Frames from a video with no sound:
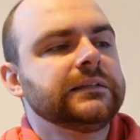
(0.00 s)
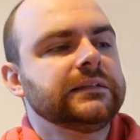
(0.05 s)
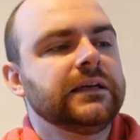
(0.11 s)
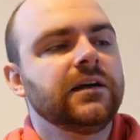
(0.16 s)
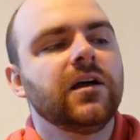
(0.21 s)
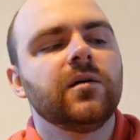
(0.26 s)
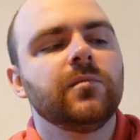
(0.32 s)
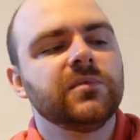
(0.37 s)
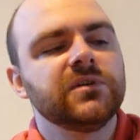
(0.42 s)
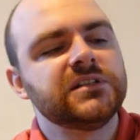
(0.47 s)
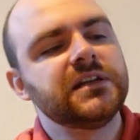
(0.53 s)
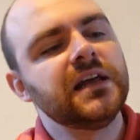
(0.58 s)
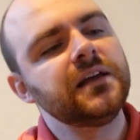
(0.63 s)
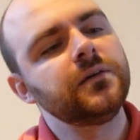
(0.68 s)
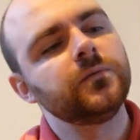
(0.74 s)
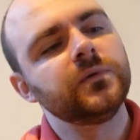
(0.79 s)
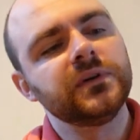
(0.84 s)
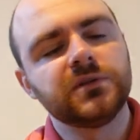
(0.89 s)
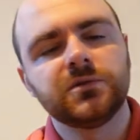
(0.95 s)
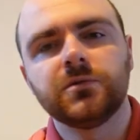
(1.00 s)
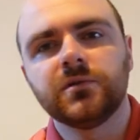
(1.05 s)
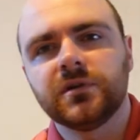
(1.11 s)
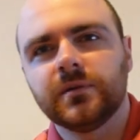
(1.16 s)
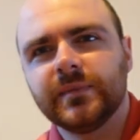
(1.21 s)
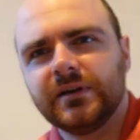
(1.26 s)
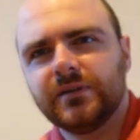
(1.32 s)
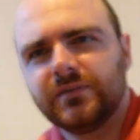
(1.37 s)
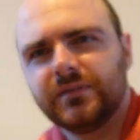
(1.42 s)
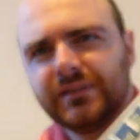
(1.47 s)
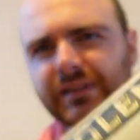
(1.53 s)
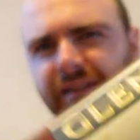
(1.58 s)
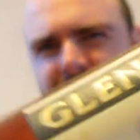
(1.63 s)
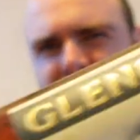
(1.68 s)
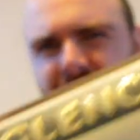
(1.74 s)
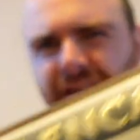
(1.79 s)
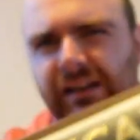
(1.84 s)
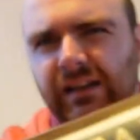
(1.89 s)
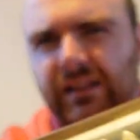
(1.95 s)
But today we are talking about
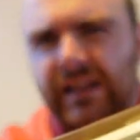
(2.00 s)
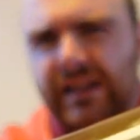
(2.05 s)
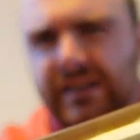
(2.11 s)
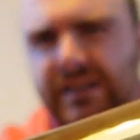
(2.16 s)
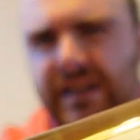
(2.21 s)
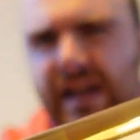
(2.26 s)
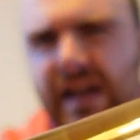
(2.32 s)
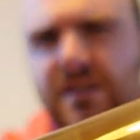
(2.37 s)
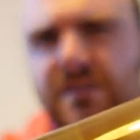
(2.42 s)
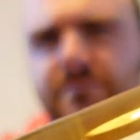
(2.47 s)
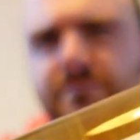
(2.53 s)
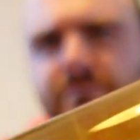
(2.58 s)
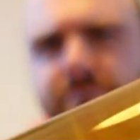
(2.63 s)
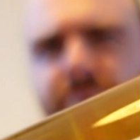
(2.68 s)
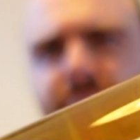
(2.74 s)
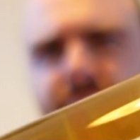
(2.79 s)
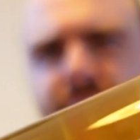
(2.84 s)
Glencadam